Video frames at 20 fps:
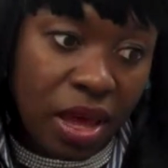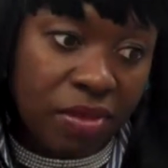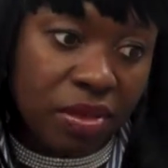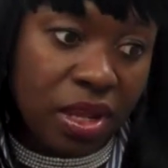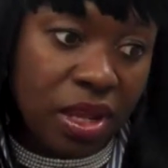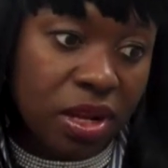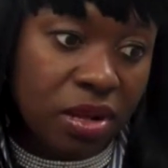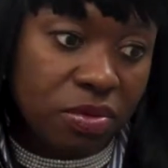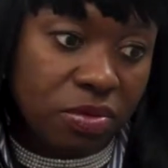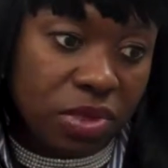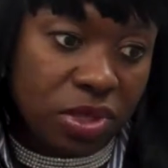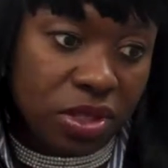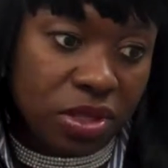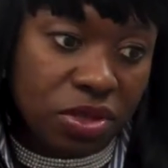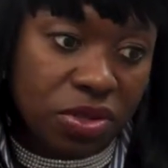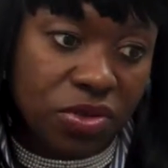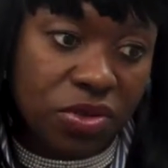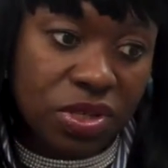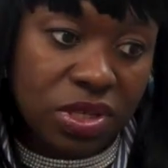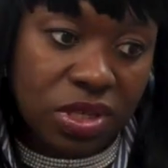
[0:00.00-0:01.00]
And then it was
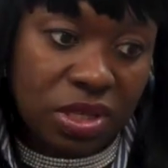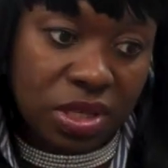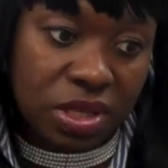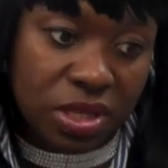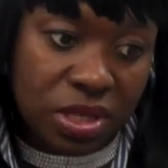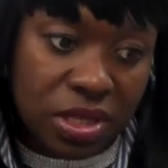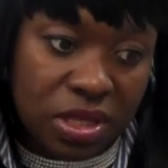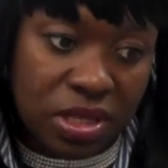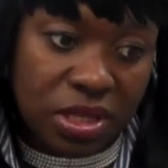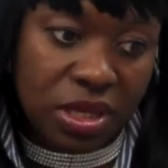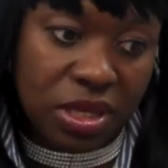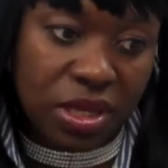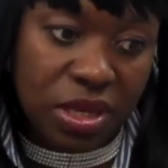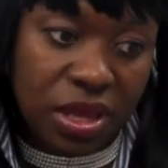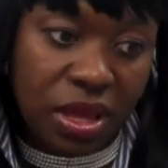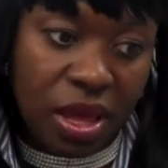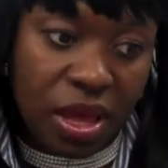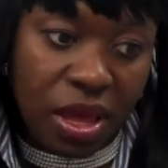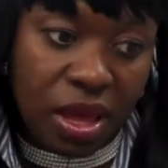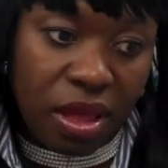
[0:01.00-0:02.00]
interesting to
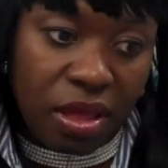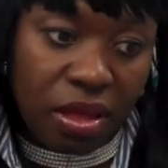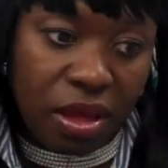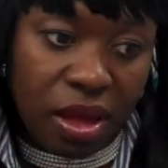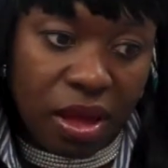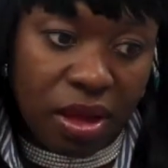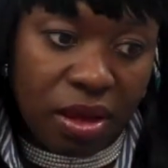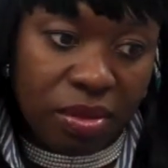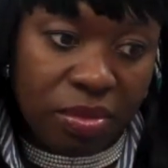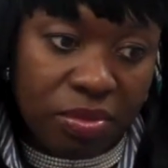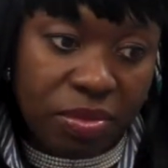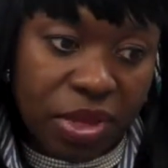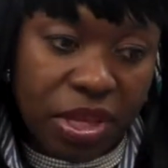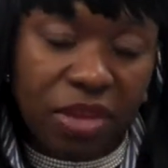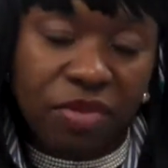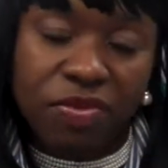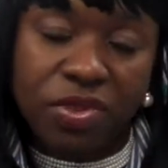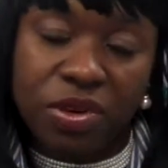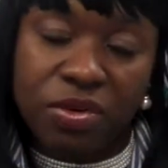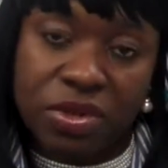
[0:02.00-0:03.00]
see
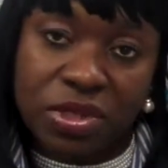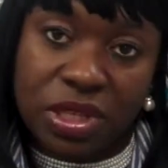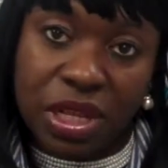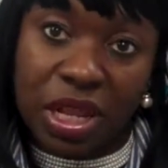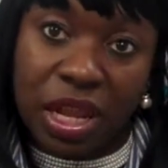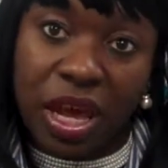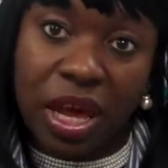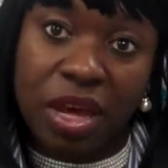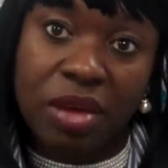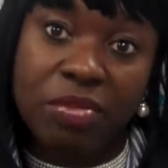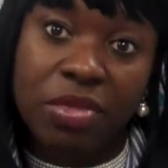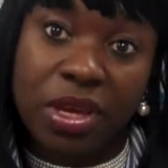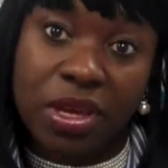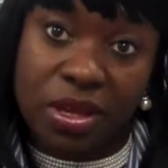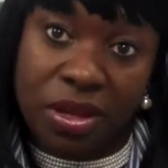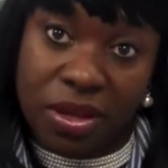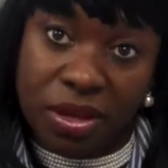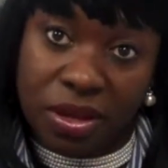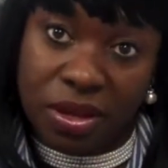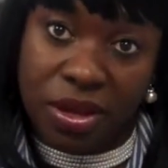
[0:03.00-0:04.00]
if there was alignment,
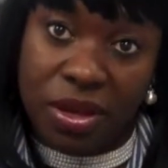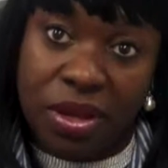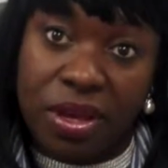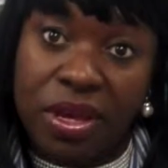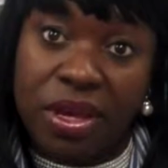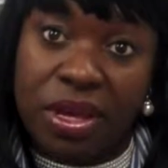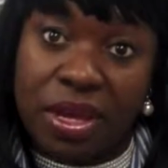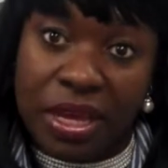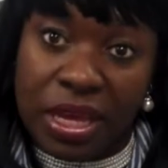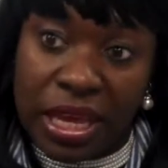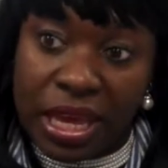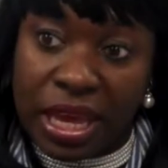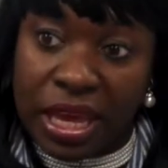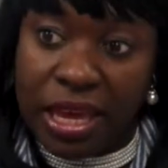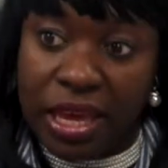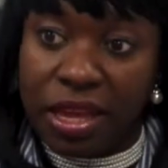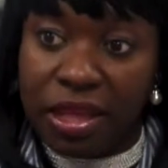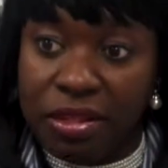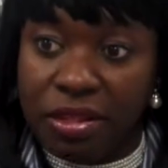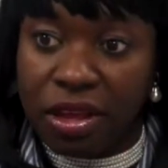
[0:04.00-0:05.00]

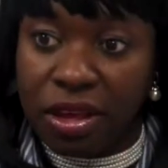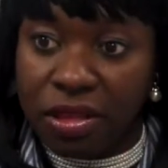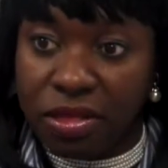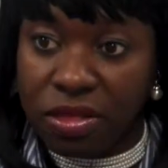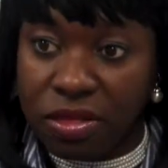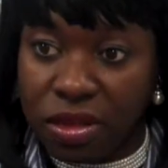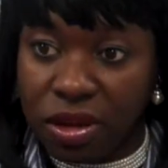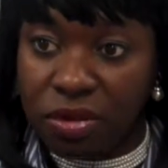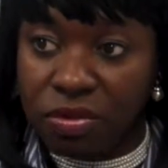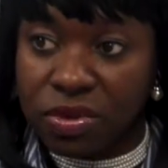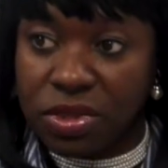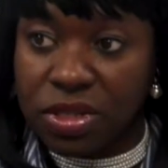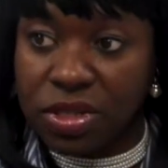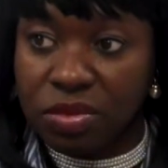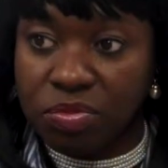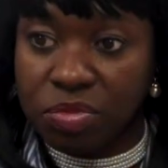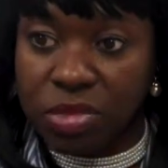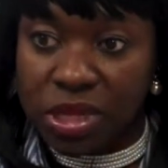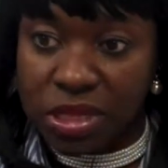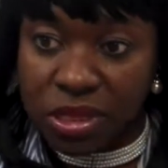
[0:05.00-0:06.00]
and there was
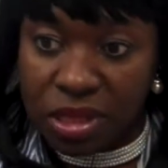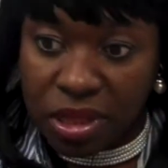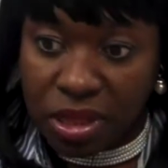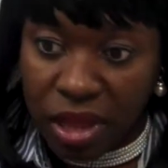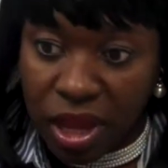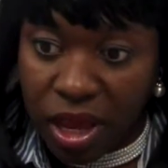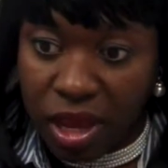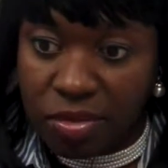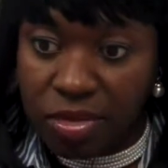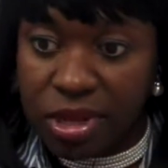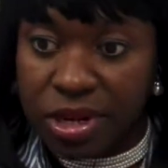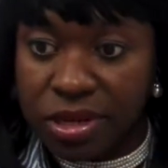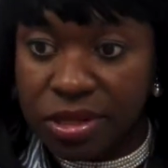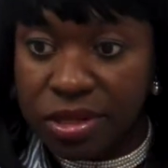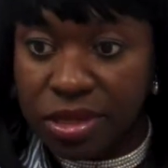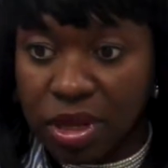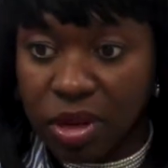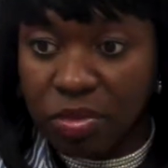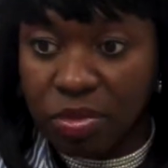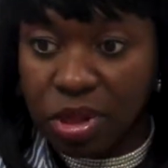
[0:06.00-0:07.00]
some misalignment
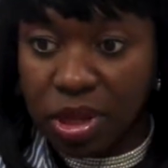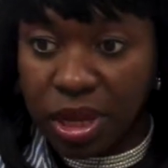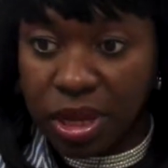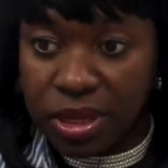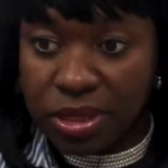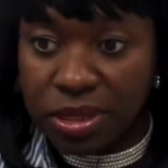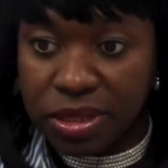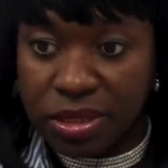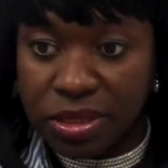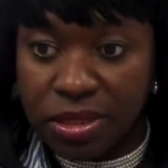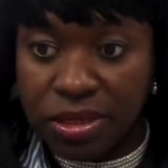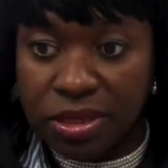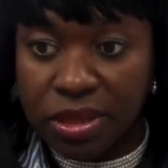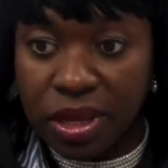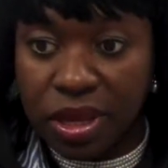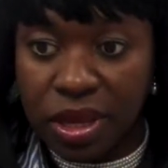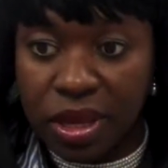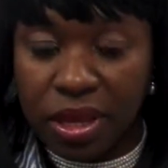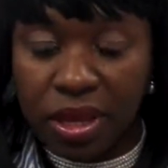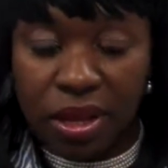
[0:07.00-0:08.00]
in some places,
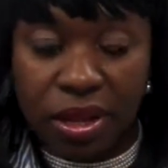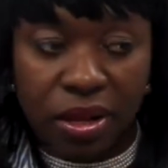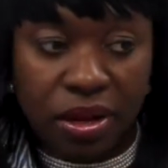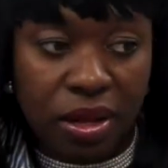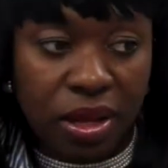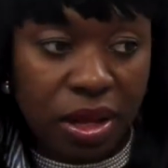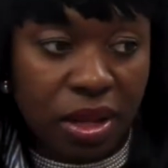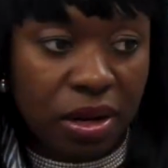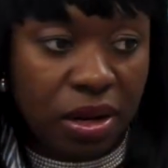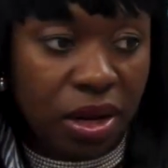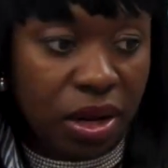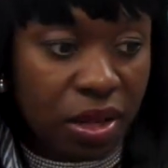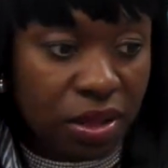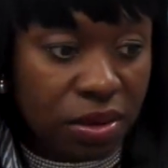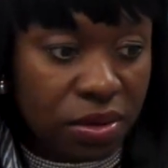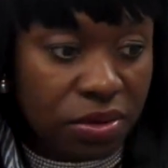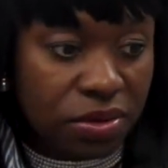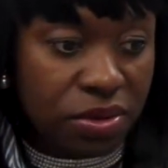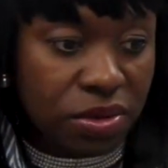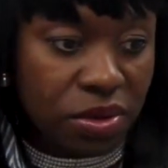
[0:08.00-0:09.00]
and in
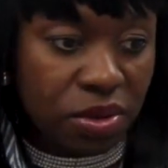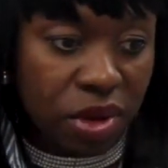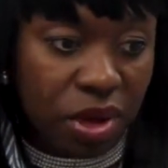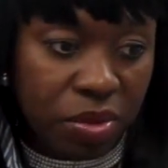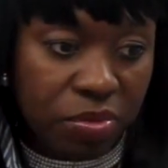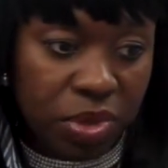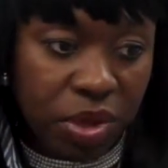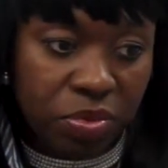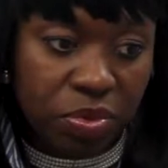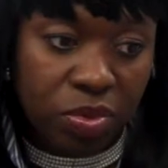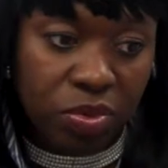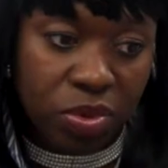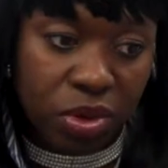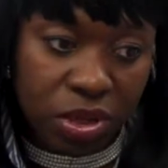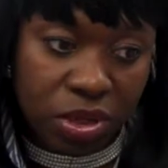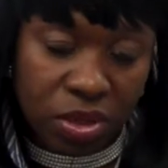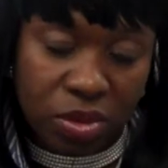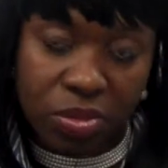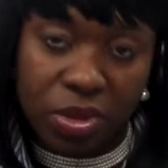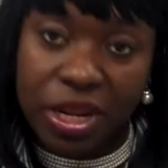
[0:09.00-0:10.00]
others people were
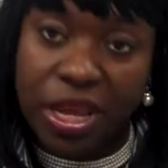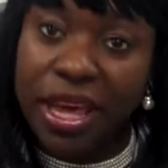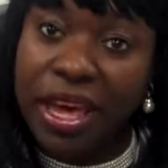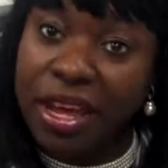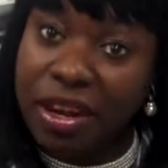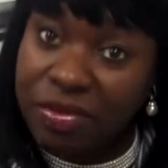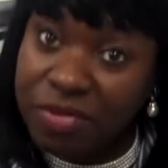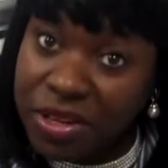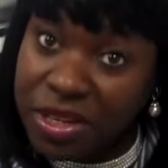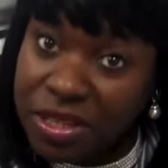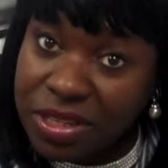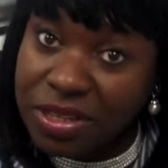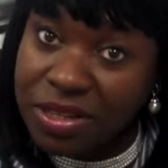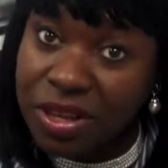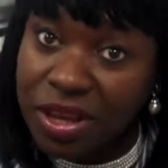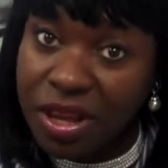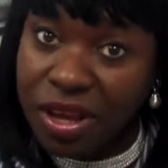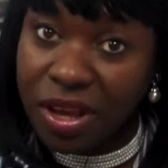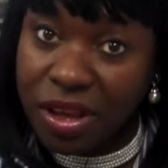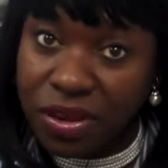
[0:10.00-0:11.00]
a little bit ahead of us,
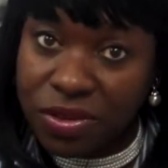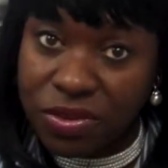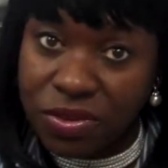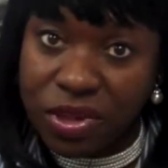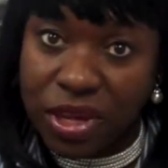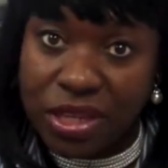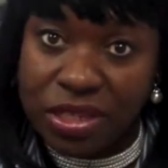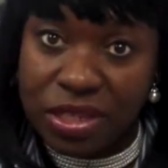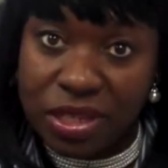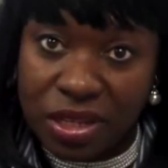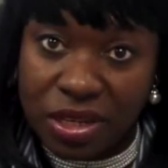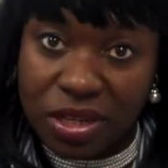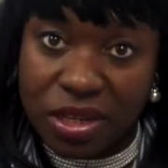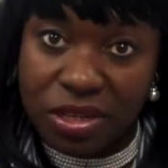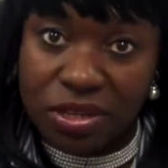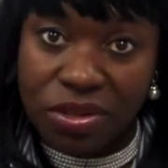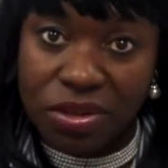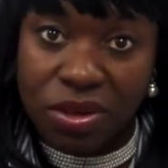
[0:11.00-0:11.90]
so that's good.